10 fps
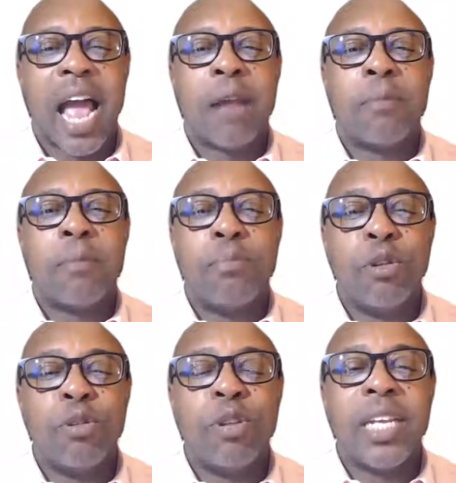and
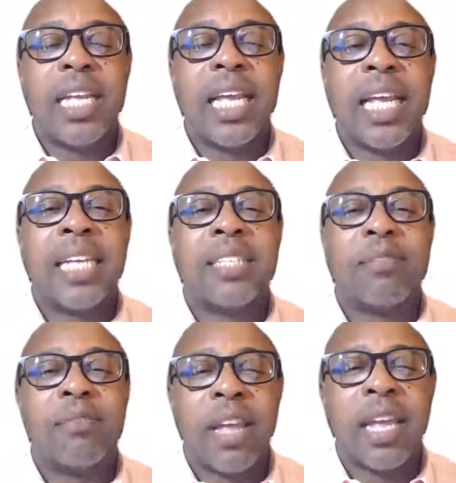beauty is
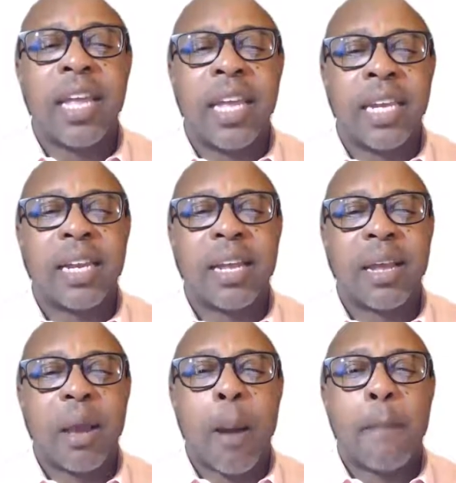vain,
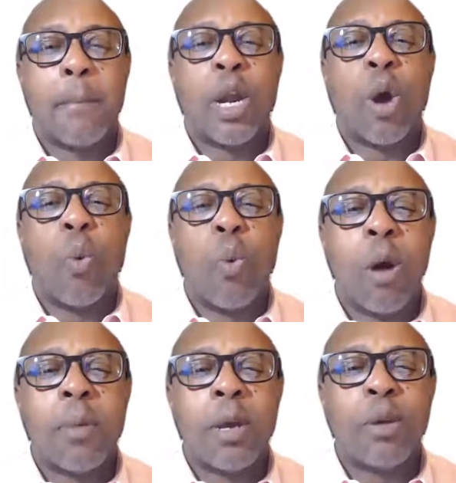but a
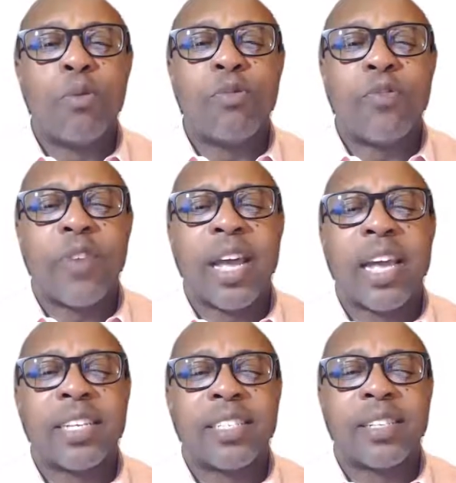woman who
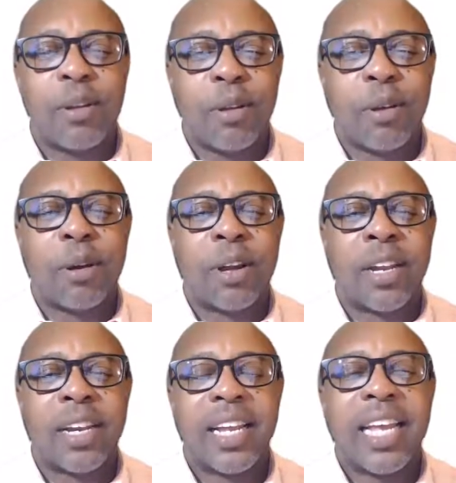fears the
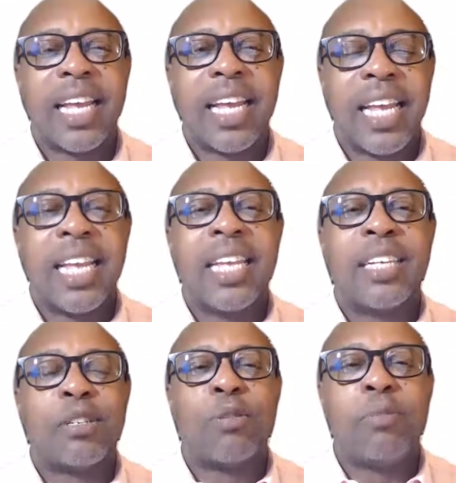Lord
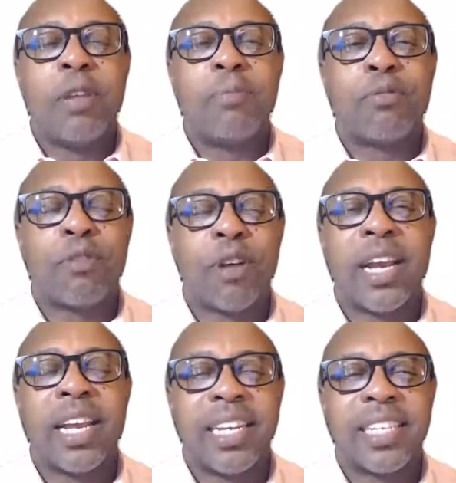is to be
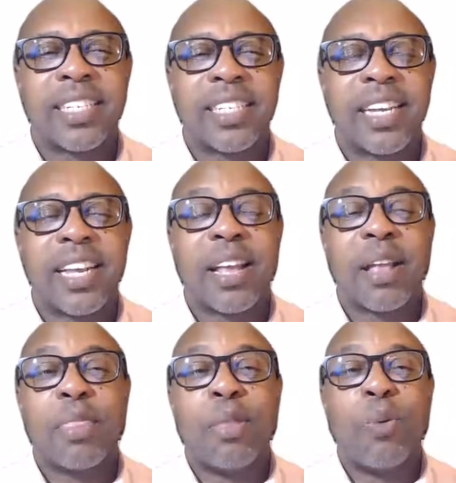praised.
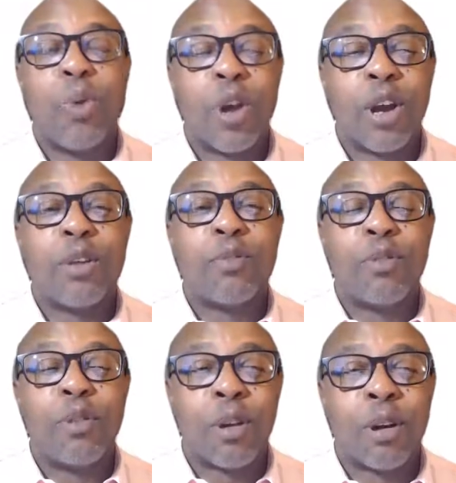The word
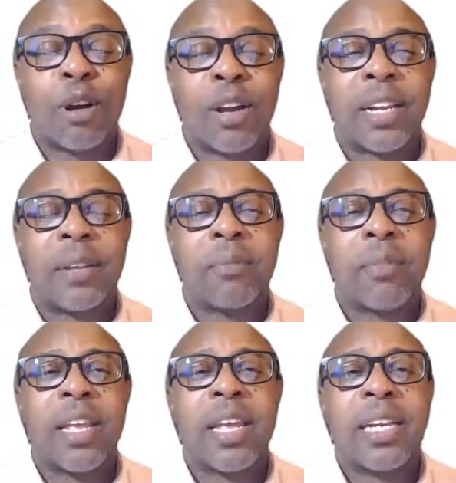of God
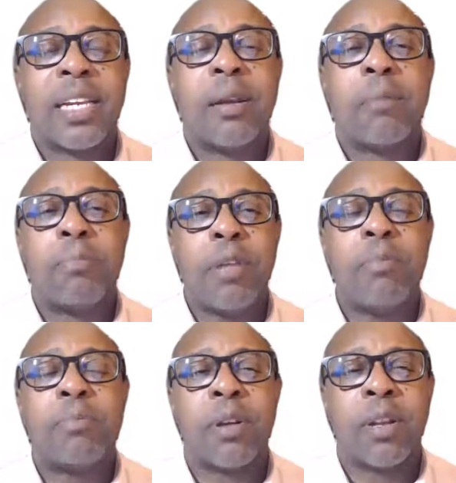to the
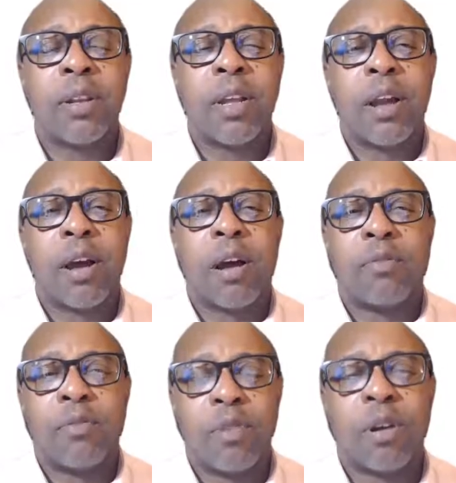people
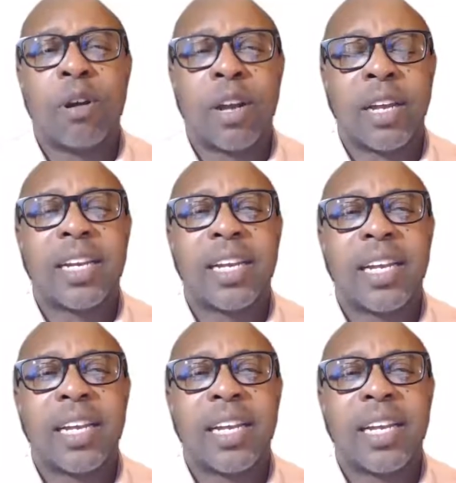of God.